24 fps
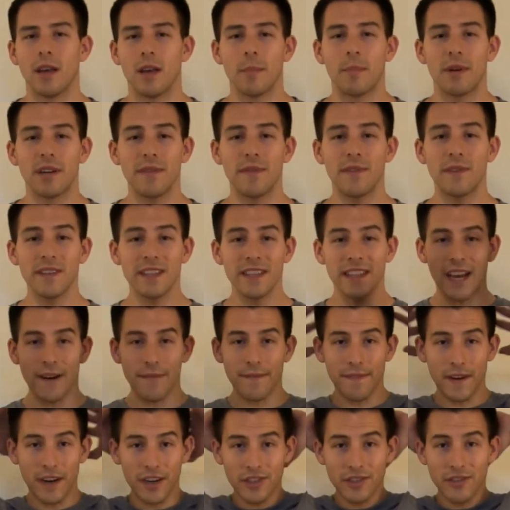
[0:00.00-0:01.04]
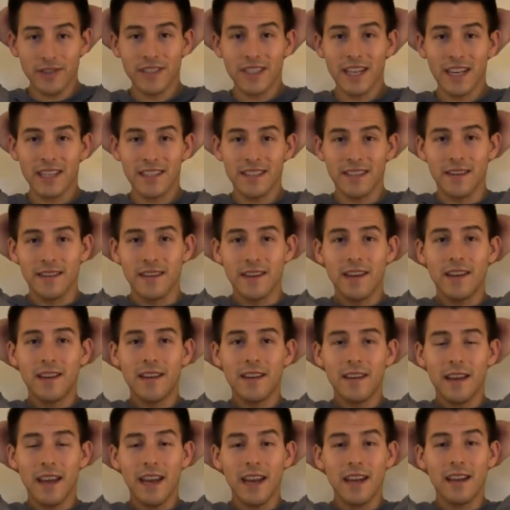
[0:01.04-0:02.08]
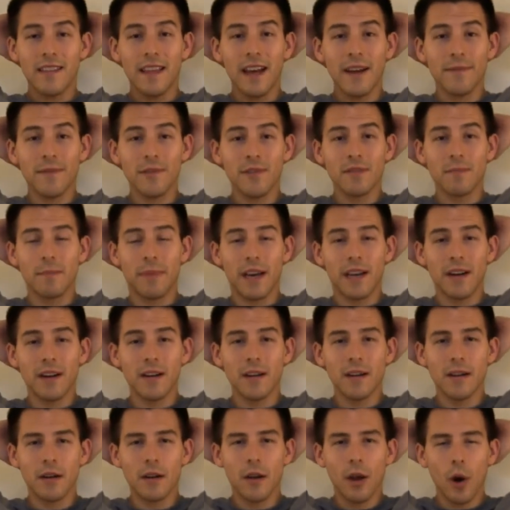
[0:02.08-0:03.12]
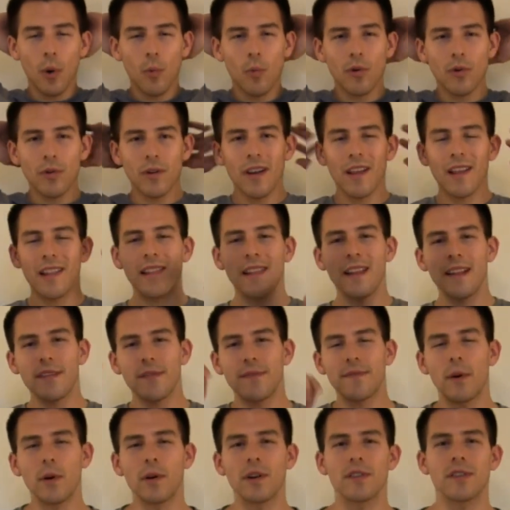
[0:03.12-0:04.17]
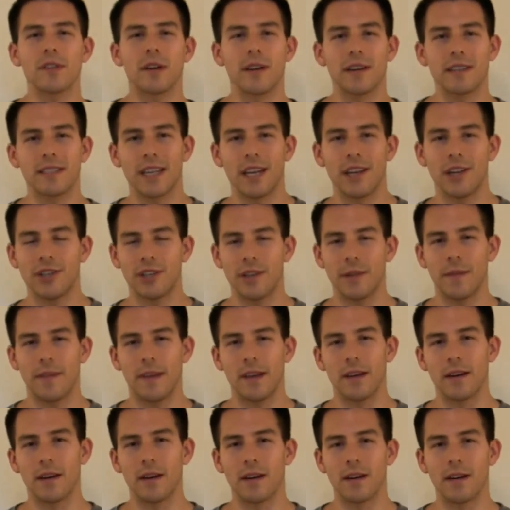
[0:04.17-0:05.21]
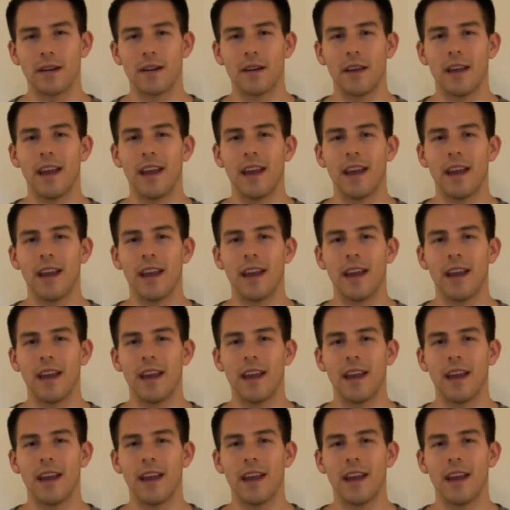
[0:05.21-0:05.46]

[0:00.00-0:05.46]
but if you did that functional test and hey, that feels better, well, let's focus our attention there.